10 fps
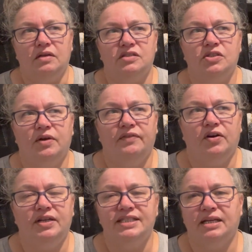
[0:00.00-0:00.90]
So I've
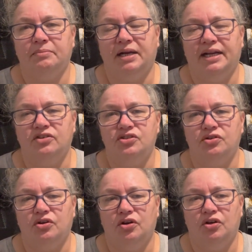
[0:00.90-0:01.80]
already sent mine out to
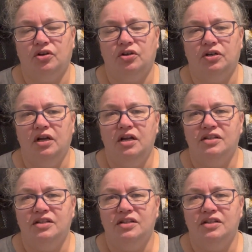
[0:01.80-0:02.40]
her,